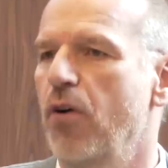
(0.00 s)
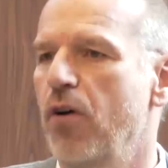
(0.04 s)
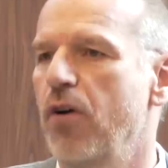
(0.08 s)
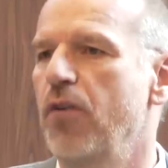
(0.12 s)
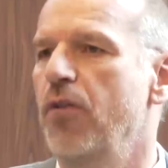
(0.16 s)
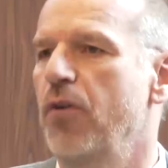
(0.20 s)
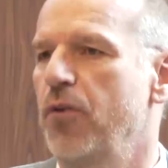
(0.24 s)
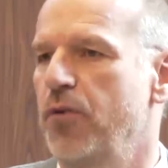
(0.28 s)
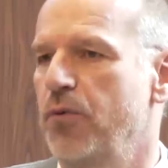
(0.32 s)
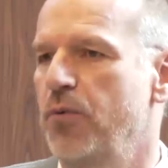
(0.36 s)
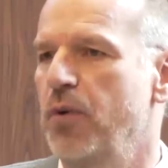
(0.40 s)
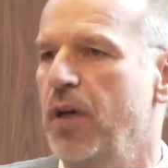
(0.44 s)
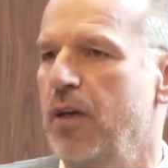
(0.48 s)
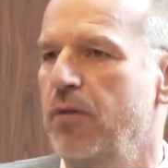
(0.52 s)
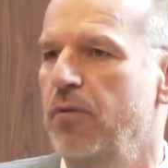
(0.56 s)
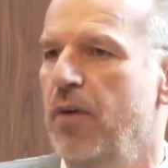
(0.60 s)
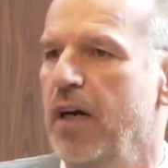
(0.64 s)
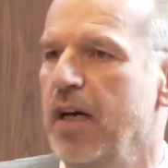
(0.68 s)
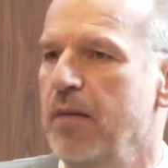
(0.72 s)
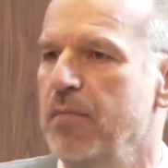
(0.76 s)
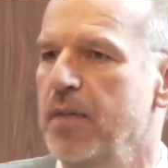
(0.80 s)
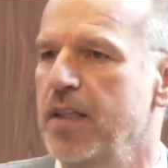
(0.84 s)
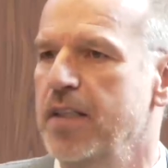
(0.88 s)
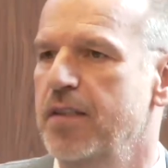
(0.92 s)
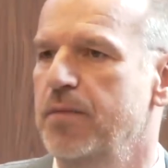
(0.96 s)
all those
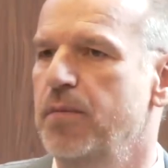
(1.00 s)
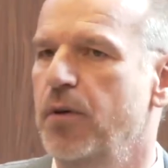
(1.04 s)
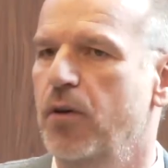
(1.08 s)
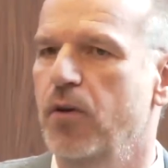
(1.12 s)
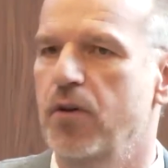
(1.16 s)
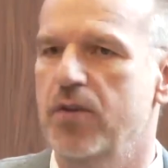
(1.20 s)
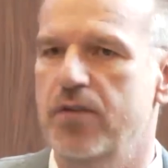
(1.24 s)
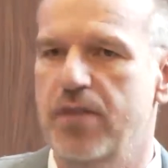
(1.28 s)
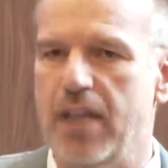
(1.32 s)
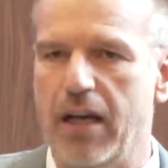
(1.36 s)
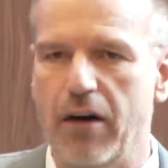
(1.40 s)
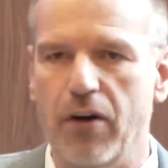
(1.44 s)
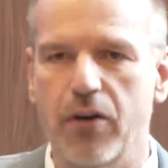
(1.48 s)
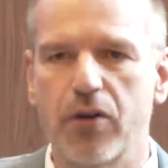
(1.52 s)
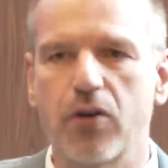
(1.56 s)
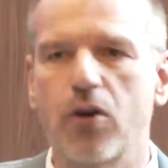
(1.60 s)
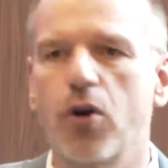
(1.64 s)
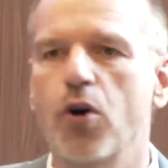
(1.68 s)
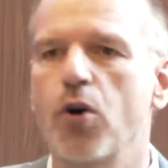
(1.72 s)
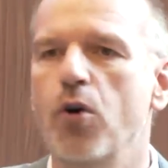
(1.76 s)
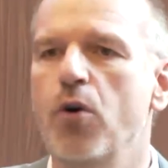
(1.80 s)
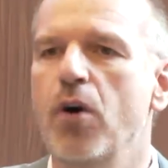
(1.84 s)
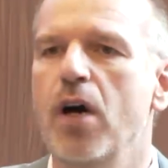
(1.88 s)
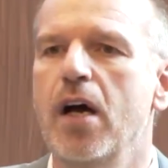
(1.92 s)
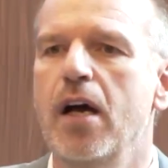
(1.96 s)
requirements, because there are
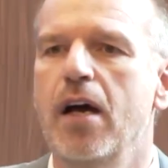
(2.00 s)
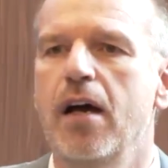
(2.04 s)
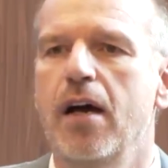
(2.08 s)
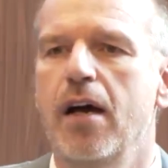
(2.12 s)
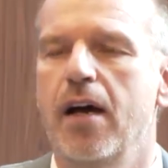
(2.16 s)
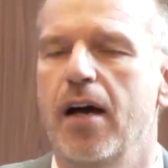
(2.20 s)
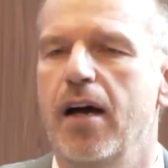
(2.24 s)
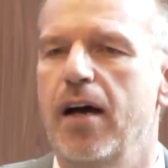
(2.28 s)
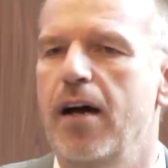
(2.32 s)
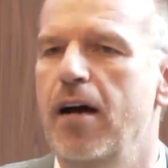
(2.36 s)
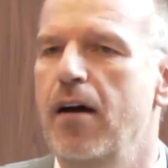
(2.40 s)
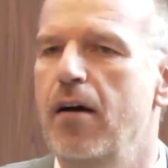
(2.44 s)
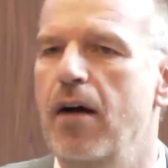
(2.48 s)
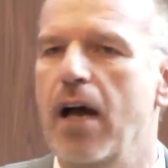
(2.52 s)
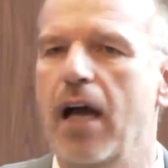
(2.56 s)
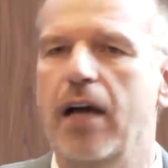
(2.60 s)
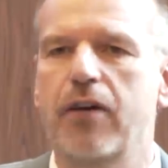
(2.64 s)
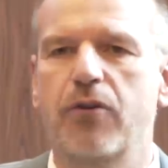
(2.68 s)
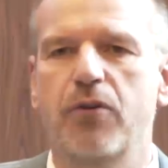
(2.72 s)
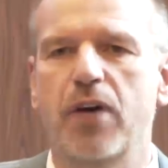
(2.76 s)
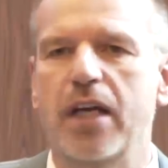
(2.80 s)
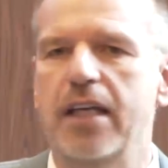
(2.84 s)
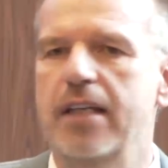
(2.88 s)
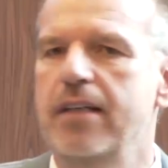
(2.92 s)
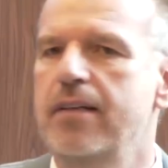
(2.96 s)
no
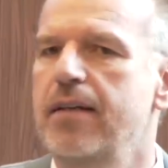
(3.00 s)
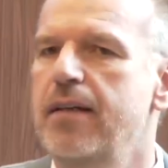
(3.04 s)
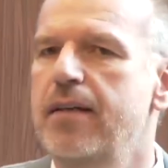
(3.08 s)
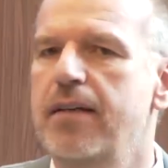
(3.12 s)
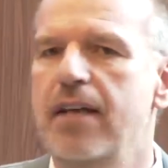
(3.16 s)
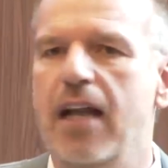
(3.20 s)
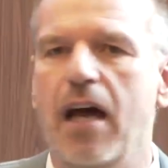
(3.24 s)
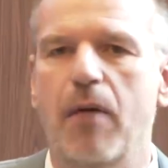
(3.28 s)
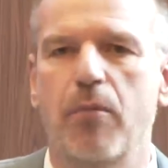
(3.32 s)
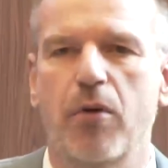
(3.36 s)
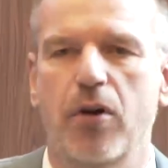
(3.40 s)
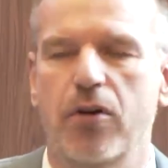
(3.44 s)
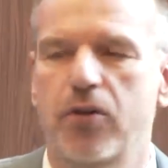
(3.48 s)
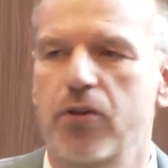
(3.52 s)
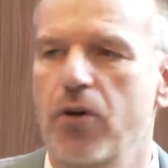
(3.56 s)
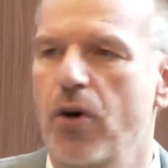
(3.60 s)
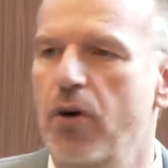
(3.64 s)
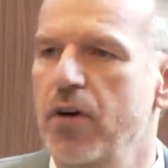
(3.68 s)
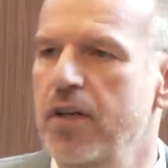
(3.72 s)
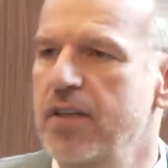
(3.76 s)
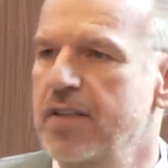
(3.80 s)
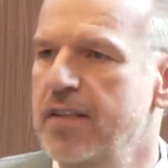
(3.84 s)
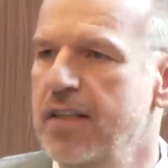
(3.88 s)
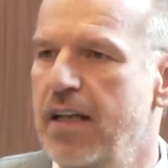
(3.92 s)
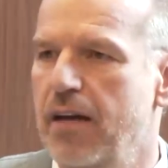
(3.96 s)
accredited
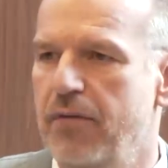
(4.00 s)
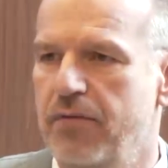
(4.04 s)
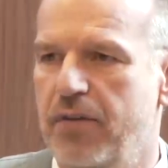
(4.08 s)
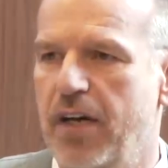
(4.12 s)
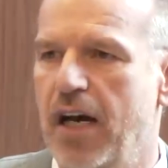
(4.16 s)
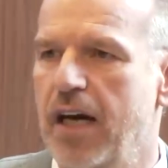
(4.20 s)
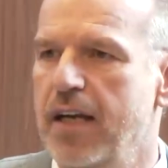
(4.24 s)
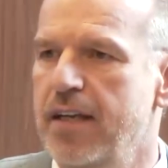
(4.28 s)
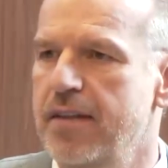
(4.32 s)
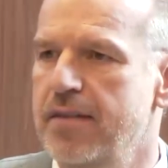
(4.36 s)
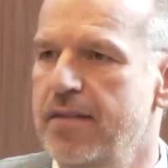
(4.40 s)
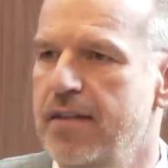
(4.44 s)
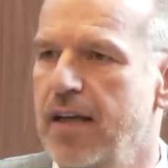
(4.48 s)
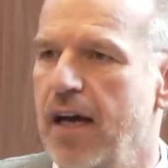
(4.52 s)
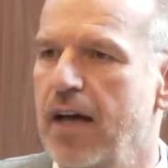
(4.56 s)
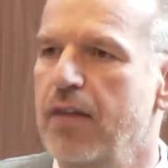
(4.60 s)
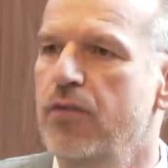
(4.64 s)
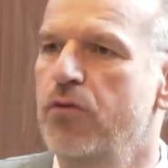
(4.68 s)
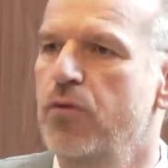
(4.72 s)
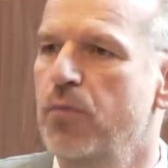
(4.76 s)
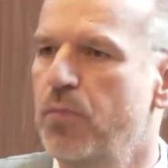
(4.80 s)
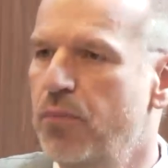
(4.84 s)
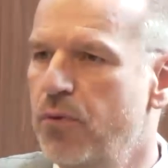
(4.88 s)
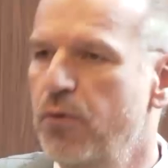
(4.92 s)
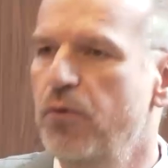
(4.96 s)
laboratories in Afghanistan
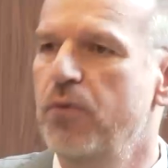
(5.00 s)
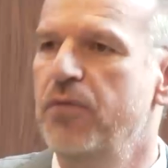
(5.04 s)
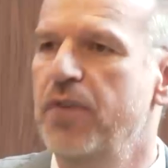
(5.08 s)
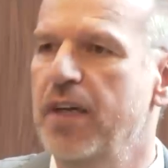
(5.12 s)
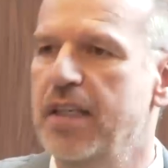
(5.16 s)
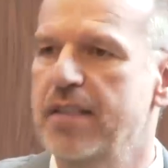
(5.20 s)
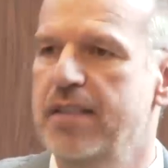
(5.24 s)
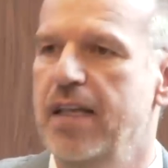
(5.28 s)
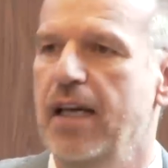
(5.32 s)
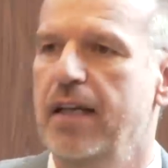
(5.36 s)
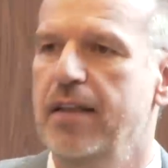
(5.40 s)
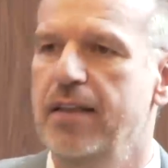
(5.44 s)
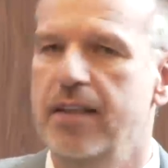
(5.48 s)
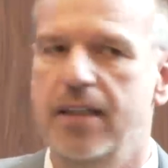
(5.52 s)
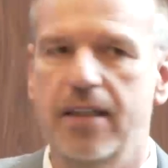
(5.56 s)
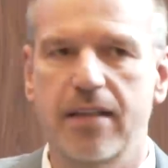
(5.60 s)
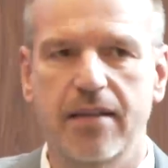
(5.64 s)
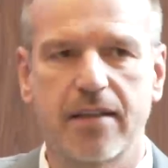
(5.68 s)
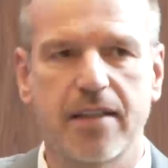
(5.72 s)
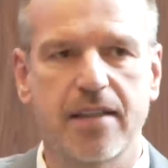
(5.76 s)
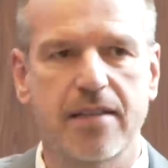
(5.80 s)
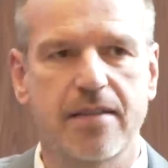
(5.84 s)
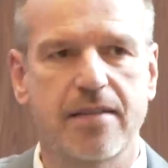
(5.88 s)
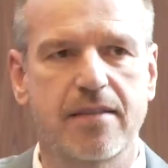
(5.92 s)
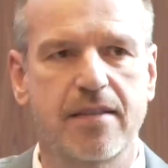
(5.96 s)
to prove
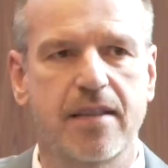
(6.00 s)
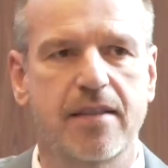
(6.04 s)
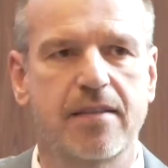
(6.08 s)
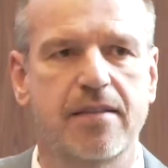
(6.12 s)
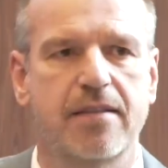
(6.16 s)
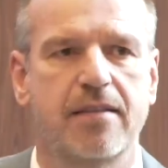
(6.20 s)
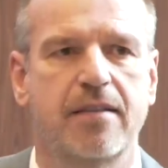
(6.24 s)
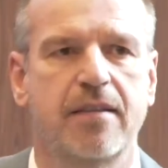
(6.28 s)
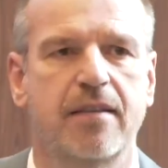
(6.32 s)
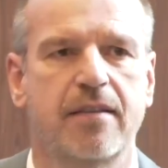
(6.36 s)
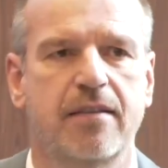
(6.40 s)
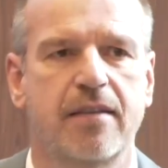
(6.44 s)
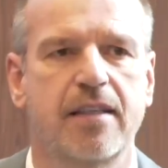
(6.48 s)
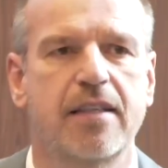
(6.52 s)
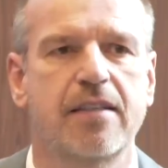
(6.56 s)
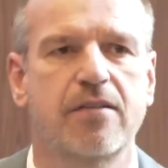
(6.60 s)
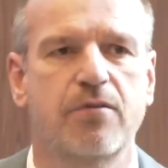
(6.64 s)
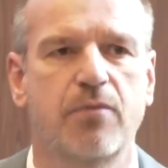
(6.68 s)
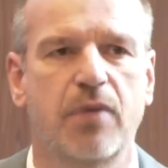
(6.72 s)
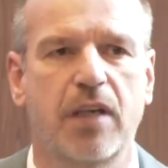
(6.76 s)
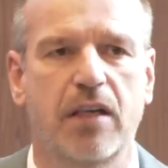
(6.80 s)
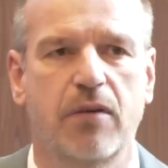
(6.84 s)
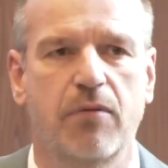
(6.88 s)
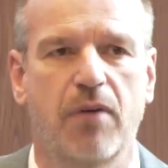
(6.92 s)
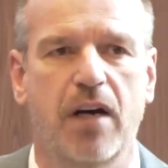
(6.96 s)
exactly these
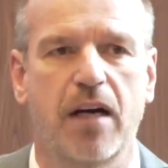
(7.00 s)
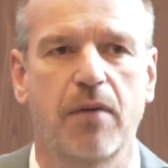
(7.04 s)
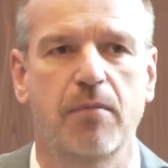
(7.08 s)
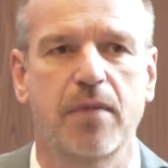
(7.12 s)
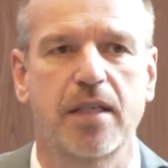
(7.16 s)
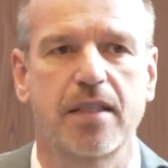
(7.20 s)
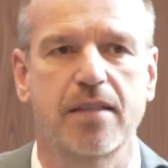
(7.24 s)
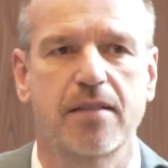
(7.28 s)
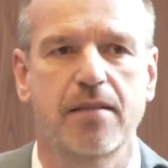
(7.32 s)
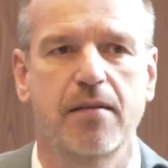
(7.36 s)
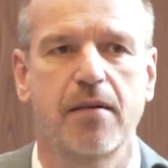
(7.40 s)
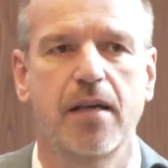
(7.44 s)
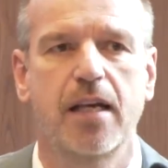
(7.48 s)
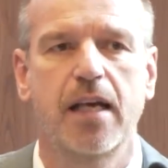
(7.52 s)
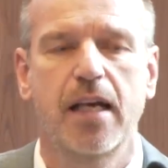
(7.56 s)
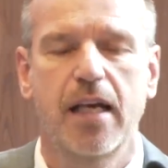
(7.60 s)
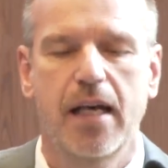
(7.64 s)
requirements.